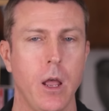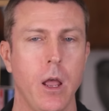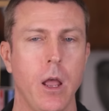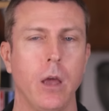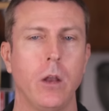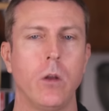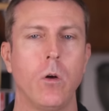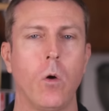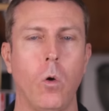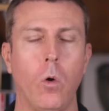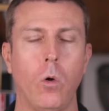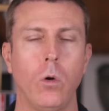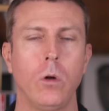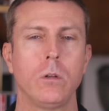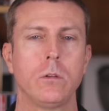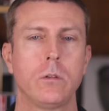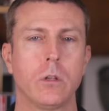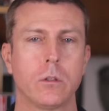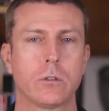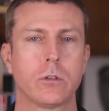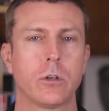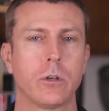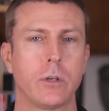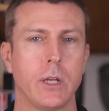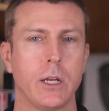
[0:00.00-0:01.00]
an
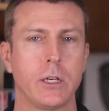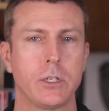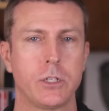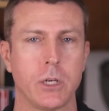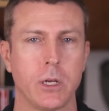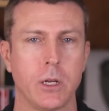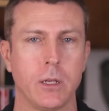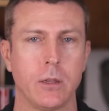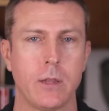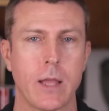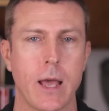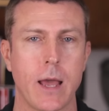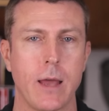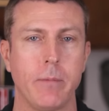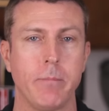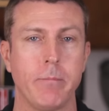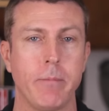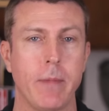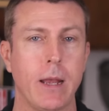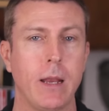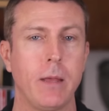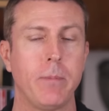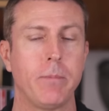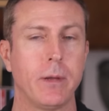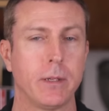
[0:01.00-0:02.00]
old tradition that
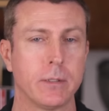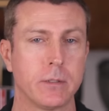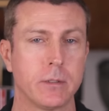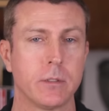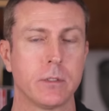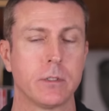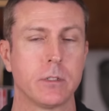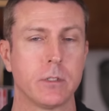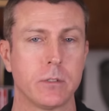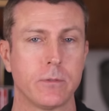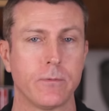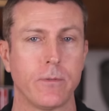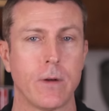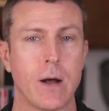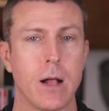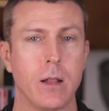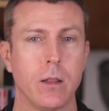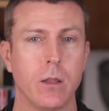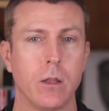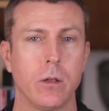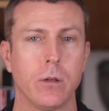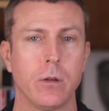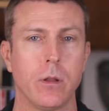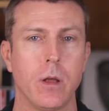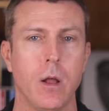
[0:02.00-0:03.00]
many businesses
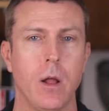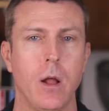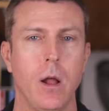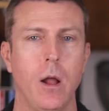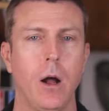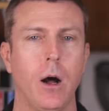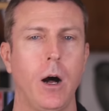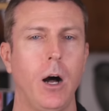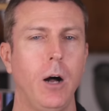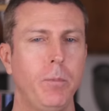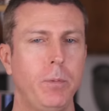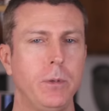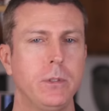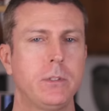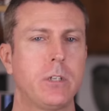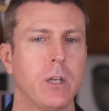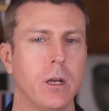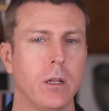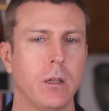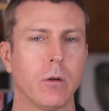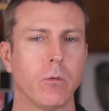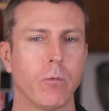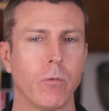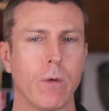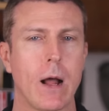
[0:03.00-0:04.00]
followed up
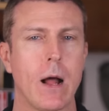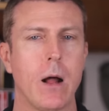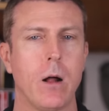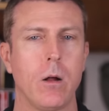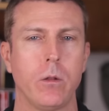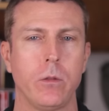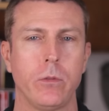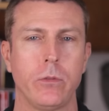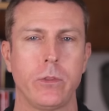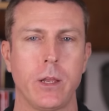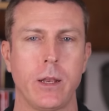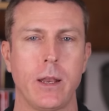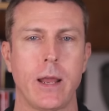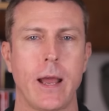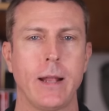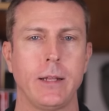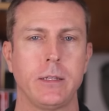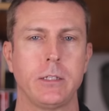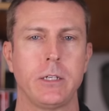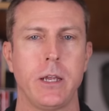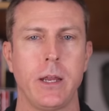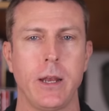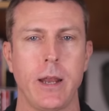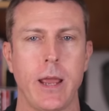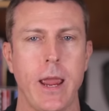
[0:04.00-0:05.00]
until around the
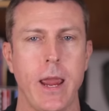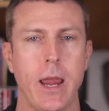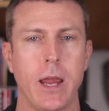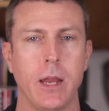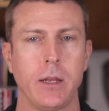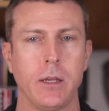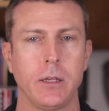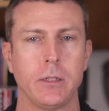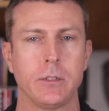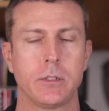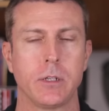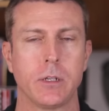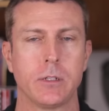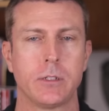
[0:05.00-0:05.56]
nineteen eighties.